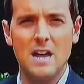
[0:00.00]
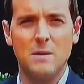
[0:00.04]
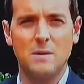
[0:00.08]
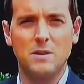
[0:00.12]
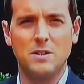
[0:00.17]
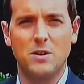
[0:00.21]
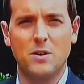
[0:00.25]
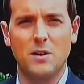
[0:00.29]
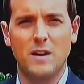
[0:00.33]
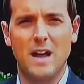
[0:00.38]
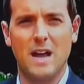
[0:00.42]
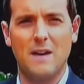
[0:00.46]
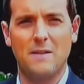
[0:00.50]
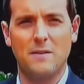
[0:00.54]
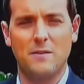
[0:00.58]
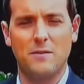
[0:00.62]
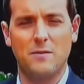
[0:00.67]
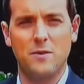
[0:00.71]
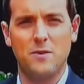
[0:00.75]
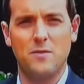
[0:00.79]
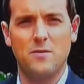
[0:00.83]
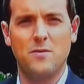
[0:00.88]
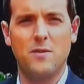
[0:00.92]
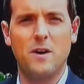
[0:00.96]
He was going to have a
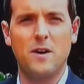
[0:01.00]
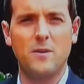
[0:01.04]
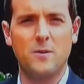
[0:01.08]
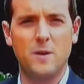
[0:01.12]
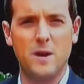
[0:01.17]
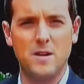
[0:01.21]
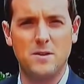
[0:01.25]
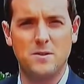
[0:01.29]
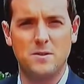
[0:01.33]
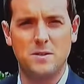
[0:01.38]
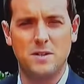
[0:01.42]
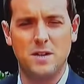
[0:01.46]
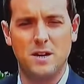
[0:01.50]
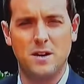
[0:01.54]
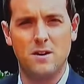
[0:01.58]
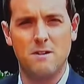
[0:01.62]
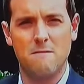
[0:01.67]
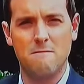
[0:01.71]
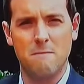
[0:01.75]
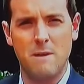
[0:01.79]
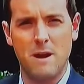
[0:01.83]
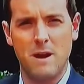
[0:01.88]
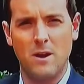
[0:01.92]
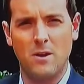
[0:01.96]
few fundraisers here
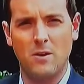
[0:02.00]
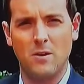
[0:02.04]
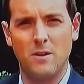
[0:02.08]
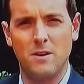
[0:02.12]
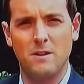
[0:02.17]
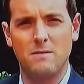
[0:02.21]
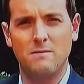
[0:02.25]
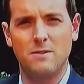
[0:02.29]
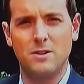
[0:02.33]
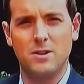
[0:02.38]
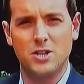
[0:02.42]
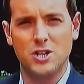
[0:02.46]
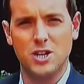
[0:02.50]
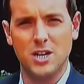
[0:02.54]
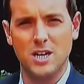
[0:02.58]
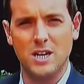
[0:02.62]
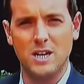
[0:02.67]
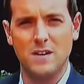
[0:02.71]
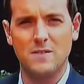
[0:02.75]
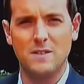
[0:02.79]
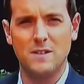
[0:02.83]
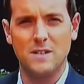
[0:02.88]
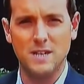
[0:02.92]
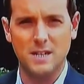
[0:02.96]
in Maryland and
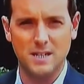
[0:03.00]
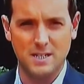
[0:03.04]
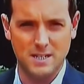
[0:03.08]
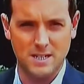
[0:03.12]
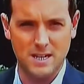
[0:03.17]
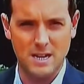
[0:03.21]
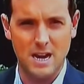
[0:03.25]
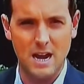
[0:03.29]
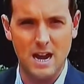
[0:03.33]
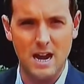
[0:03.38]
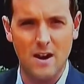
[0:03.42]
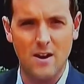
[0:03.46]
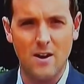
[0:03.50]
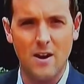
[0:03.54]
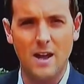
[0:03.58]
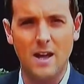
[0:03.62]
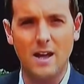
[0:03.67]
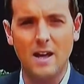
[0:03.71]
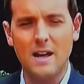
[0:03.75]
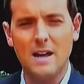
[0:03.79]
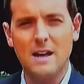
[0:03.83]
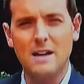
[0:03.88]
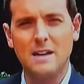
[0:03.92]
Virginia and the D.C. area,